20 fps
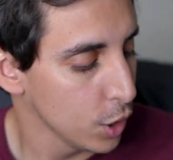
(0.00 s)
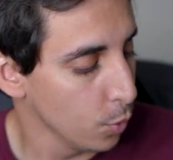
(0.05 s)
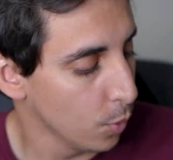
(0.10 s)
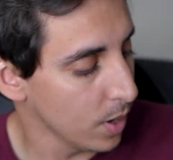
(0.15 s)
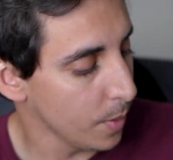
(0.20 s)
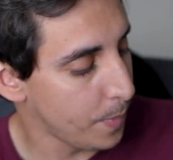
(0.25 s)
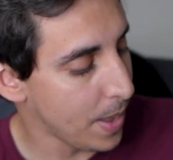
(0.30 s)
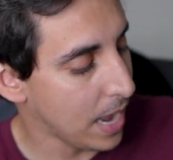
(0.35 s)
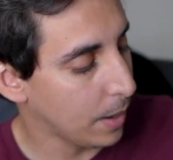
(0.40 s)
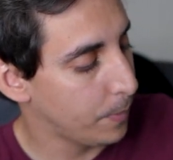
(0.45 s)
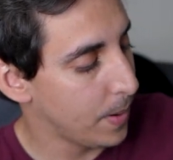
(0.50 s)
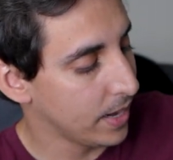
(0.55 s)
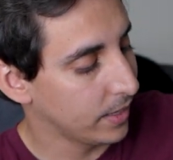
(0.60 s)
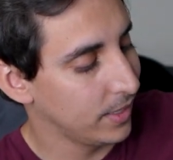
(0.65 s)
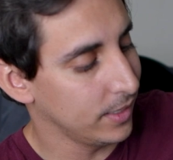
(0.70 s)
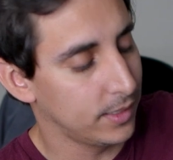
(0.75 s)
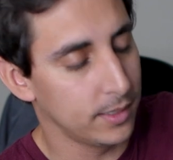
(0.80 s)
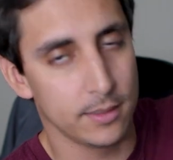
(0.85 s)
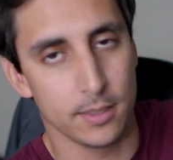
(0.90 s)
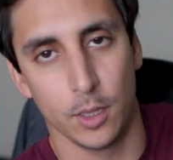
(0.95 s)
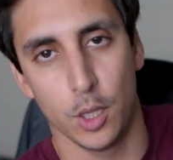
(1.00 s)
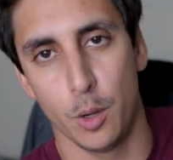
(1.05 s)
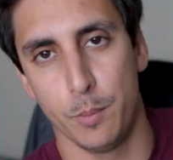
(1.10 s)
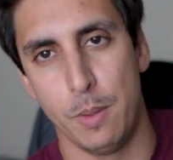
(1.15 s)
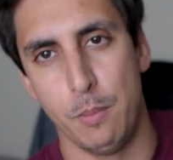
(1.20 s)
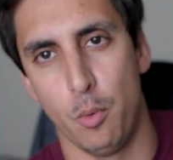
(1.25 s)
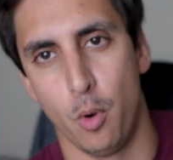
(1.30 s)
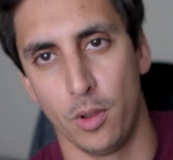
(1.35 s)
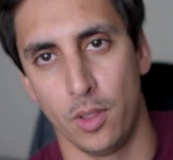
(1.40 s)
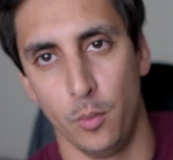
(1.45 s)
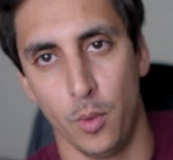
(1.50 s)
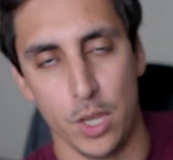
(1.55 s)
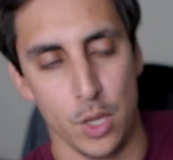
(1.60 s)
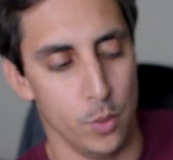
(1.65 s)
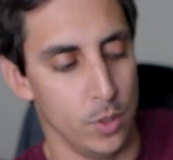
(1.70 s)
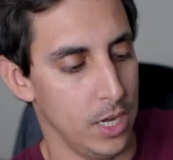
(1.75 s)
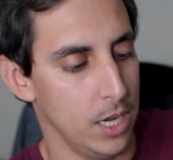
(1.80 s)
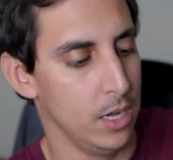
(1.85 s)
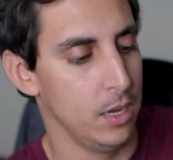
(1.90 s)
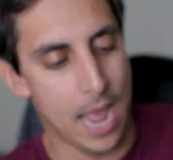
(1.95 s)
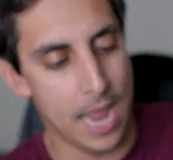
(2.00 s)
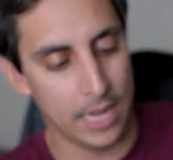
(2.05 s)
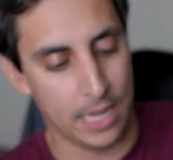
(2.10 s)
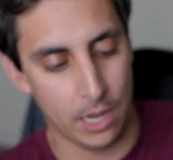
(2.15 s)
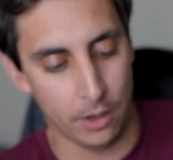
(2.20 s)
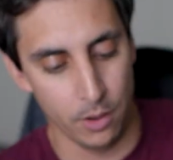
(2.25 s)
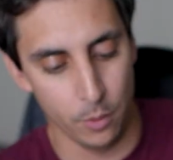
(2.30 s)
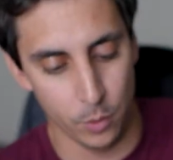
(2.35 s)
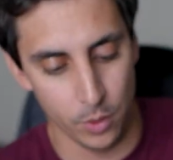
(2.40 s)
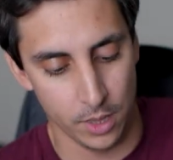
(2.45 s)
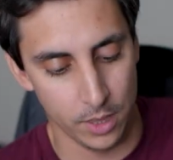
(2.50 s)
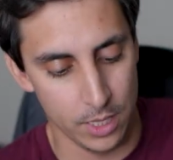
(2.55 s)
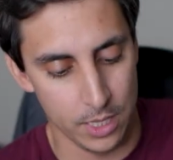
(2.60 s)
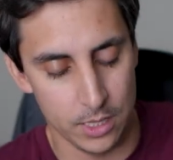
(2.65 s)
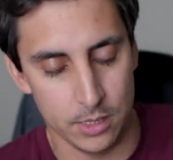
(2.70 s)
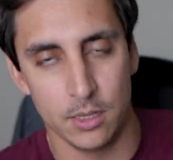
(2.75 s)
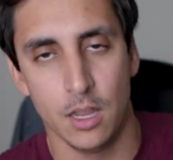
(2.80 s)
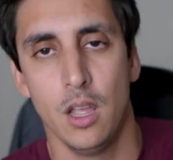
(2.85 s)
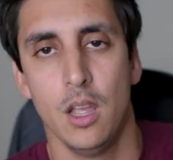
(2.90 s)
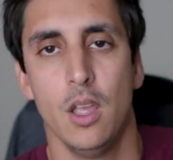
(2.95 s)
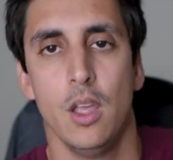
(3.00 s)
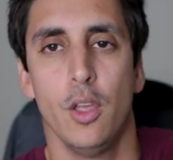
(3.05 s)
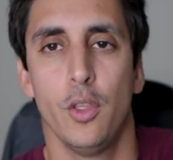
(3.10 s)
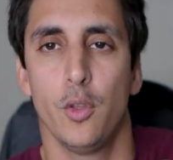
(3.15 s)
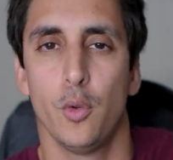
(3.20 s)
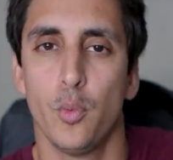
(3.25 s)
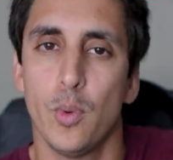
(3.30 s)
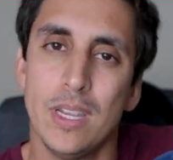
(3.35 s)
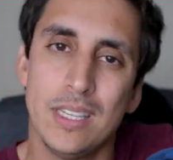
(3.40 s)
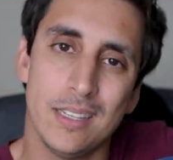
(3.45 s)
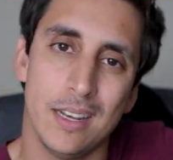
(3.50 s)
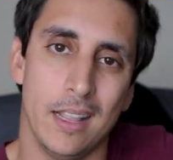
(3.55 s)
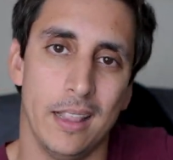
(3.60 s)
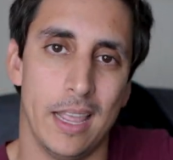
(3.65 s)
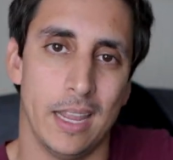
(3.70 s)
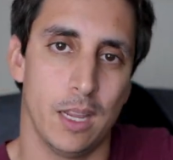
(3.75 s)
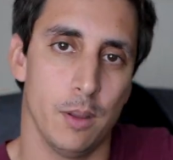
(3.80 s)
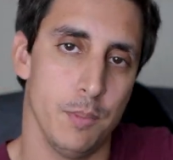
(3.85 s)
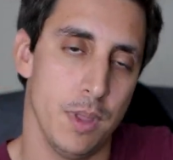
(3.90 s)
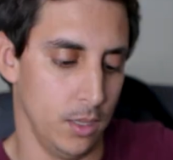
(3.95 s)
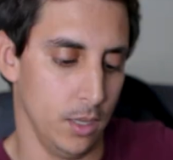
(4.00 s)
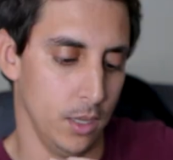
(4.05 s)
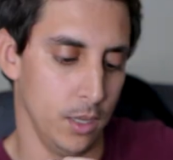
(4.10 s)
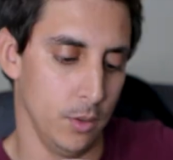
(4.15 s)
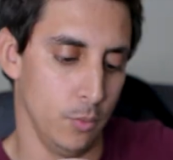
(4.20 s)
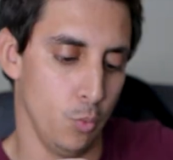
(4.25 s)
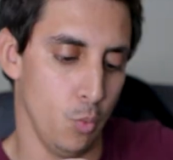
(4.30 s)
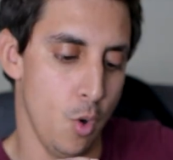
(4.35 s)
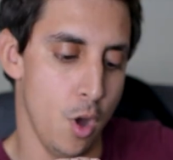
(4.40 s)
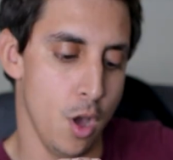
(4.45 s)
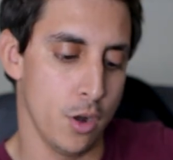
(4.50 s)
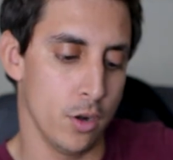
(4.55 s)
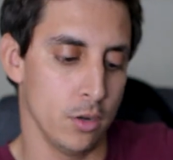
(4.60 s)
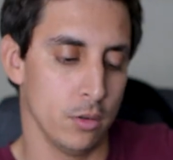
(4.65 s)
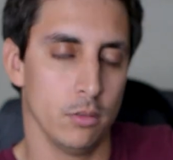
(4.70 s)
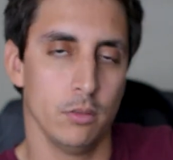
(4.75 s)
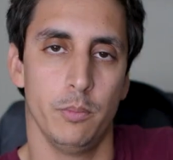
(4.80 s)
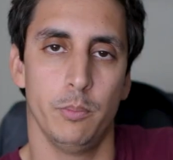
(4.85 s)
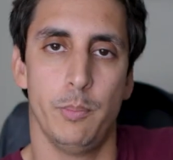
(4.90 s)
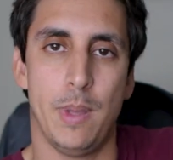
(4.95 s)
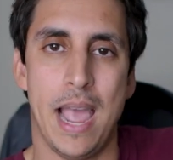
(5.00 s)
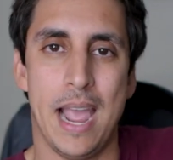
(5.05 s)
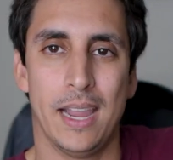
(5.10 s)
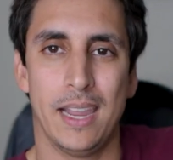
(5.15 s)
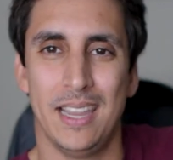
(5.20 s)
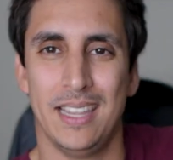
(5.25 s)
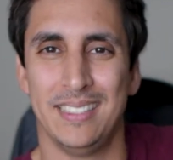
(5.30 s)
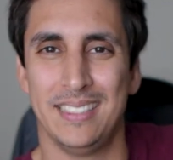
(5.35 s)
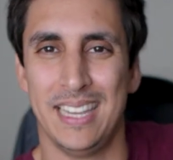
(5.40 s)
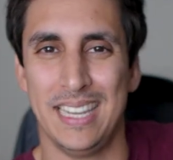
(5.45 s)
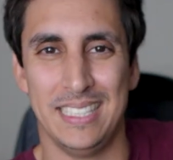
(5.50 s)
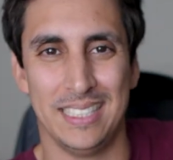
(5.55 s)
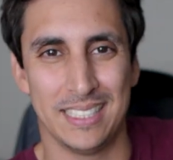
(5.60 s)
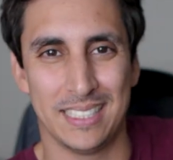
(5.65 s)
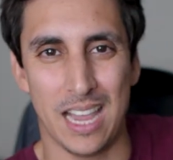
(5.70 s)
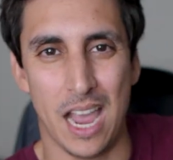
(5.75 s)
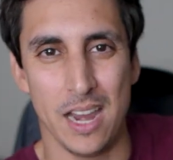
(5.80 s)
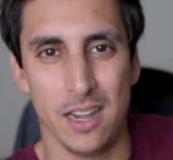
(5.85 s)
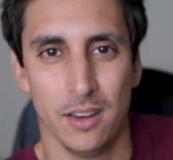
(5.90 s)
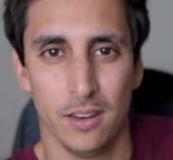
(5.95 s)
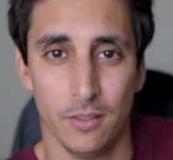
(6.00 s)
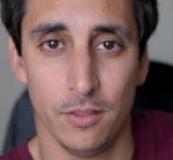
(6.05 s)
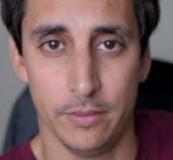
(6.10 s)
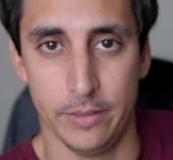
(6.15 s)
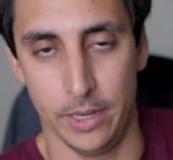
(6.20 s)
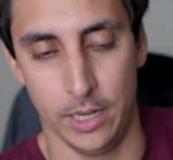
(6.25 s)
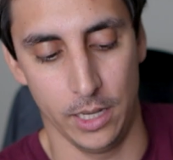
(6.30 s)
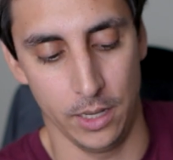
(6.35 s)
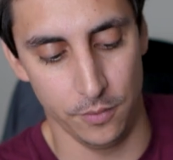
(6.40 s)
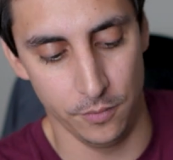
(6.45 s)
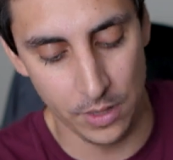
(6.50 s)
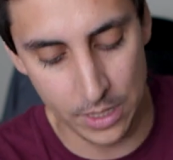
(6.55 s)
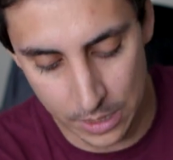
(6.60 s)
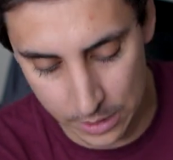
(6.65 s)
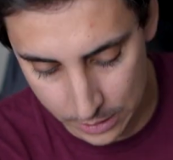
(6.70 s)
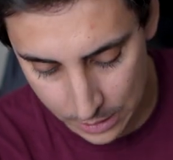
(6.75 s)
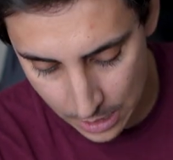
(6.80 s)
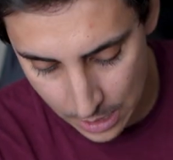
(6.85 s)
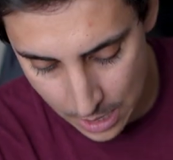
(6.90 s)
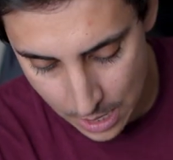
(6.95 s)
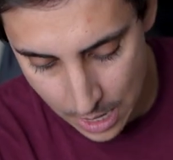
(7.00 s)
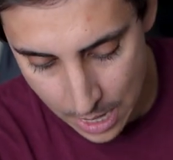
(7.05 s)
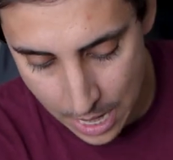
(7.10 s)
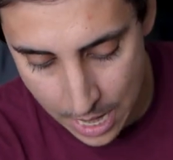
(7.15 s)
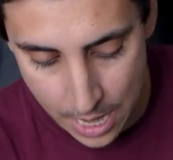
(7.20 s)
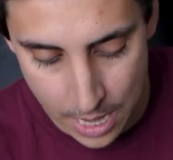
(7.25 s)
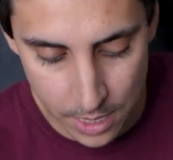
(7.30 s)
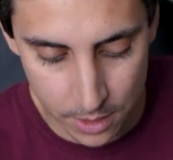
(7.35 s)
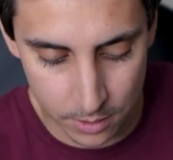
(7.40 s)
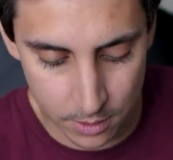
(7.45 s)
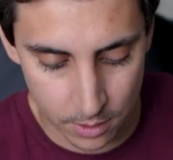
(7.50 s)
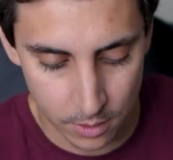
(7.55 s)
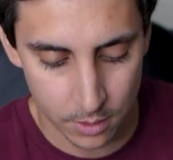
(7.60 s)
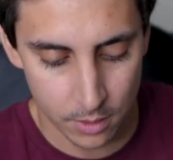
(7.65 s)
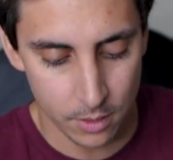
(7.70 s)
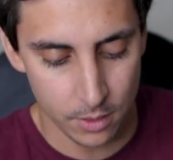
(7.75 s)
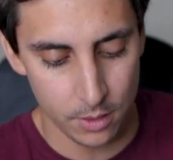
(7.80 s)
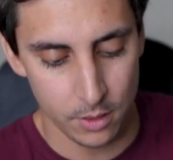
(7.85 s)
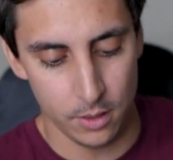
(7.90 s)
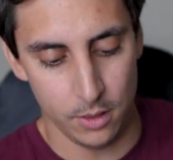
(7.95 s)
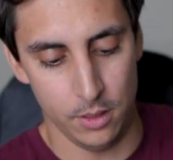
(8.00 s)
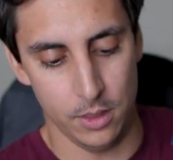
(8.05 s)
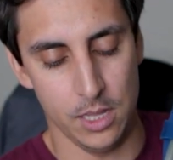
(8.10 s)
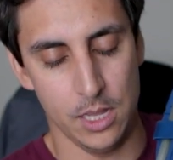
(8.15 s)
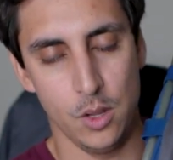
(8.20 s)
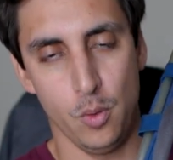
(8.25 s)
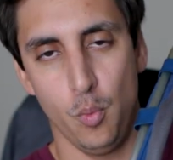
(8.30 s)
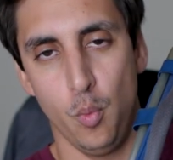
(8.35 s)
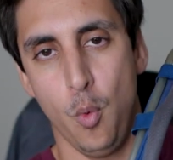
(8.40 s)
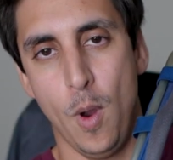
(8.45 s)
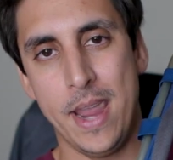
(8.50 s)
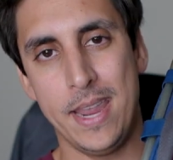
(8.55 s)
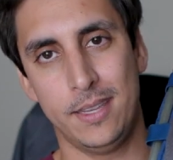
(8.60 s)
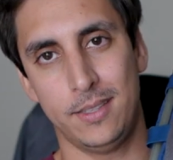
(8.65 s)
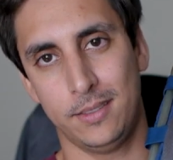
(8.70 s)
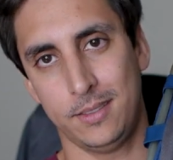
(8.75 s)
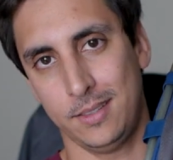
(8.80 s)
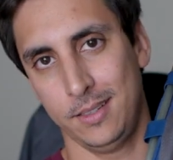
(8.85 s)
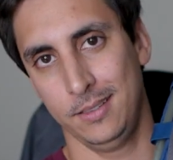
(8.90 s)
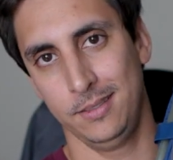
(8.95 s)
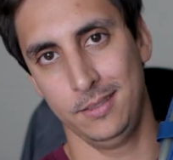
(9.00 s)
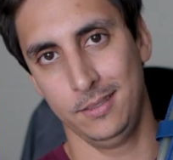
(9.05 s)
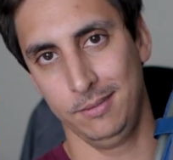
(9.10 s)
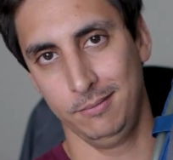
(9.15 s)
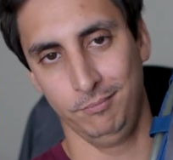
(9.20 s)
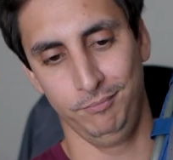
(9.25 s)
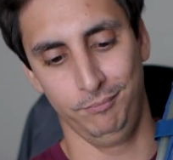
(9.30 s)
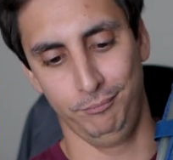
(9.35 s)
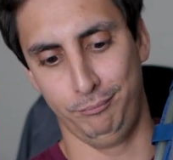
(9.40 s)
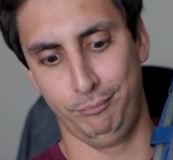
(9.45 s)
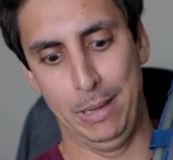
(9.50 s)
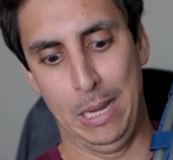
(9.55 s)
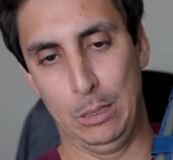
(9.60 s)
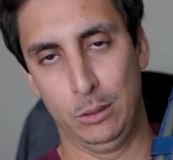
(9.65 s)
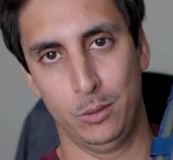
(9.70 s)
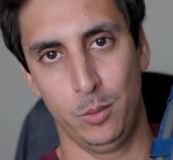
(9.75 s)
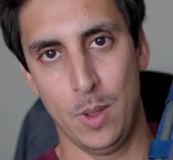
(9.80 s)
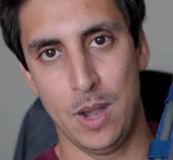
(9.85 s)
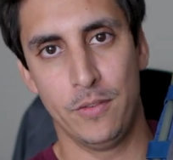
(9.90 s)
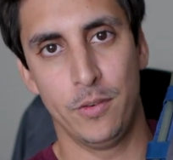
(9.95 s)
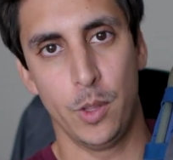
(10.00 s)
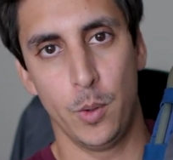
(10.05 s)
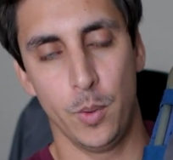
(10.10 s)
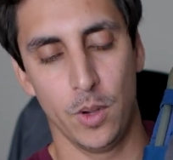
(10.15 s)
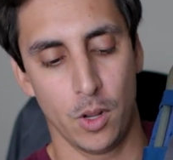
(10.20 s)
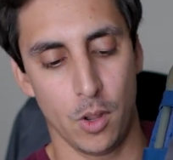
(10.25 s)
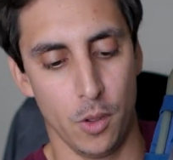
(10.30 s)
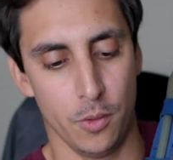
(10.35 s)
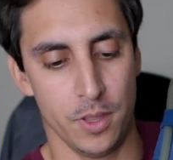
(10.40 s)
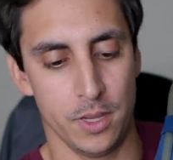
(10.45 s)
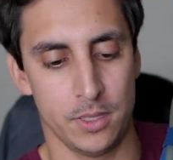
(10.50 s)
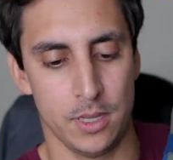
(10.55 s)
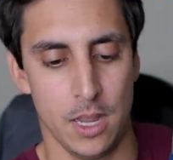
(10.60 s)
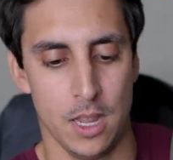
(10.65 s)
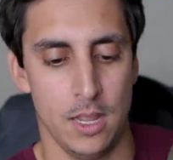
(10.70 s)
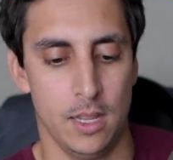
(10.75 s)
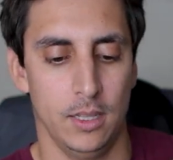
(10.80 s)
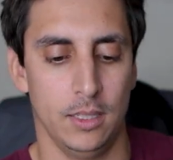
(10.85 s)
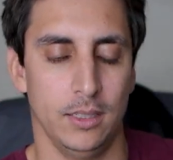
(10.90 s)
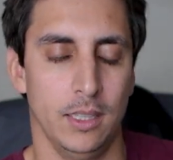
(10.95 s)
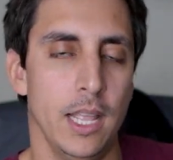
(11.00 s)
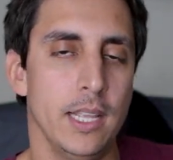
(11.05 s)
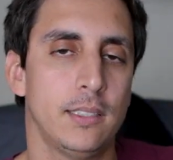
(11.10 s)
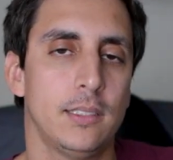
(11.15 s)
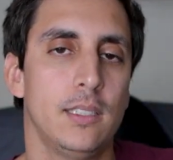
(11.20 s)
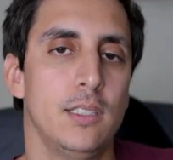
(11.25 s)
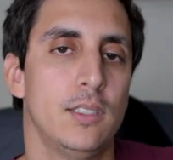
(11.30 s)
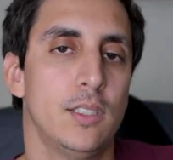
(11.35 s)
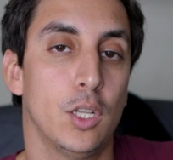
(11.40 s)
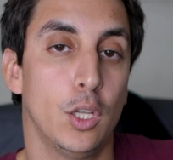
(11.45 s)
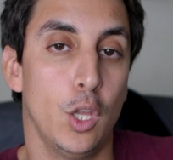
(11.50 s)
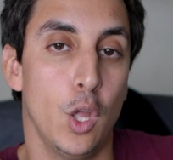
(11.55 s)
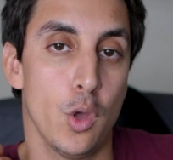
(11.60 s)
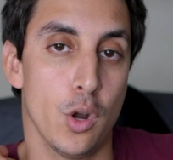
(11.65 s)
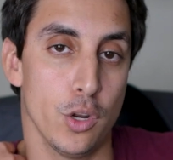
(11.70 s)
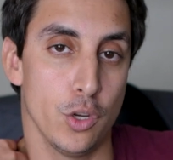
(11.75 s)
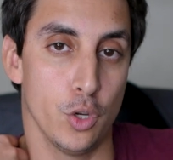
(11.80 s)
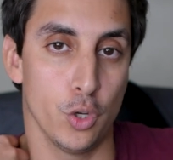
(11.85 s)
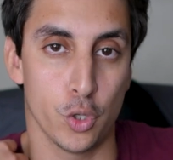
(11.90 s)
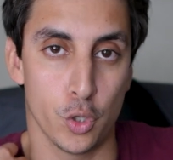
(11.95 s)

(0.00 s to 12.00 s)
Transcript: you want a backpack. This is a little bit more than what you need. I carry one of these. The reason I like them, the water pack is inside, very convenient, and the waist belt, whatever you want to call this, lessens the load on your